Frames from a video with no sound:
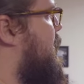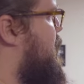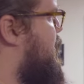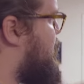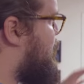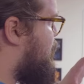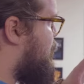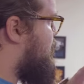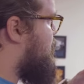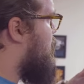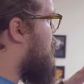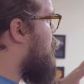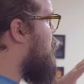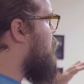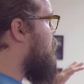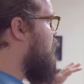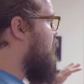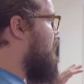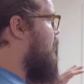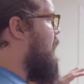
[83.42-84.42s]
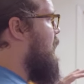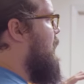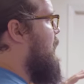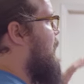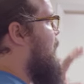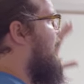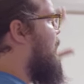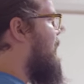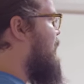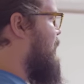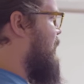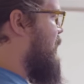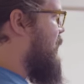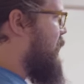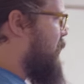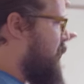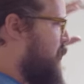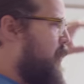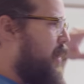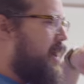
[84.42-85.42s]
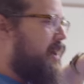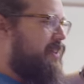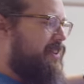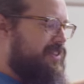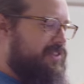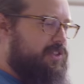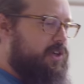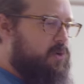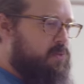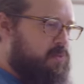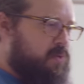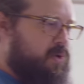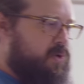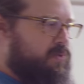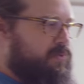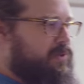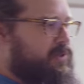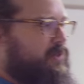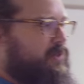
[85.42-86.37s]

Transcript: This is totally like where this is our war